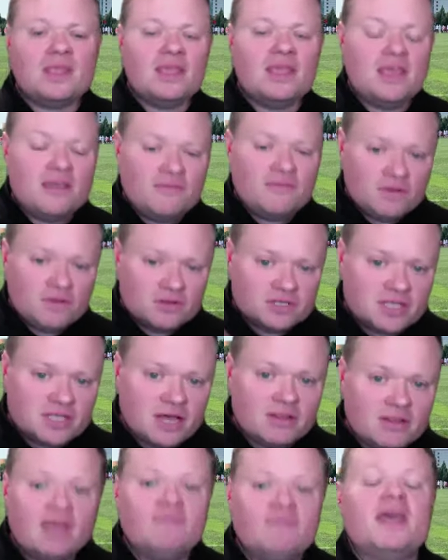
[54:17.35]
If you're
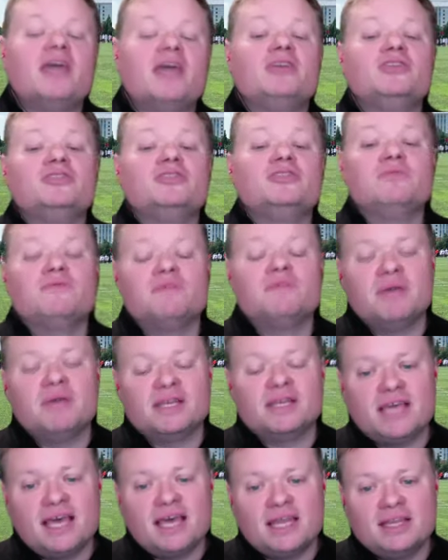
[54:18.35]
south, if they had just moved the Big
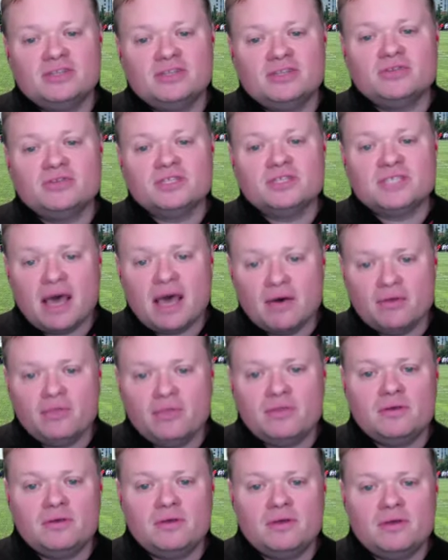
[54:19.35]
Ten to the south,
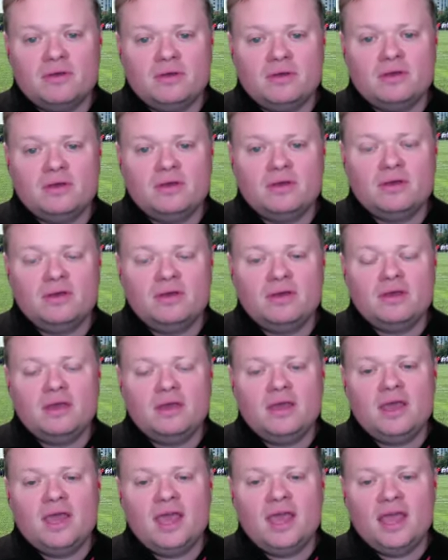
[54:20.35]

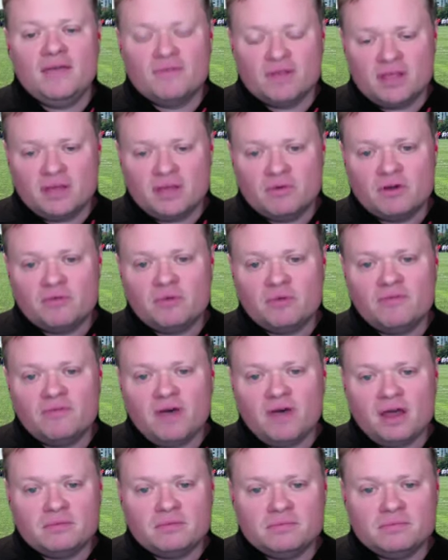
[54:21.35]
everything would have been fine.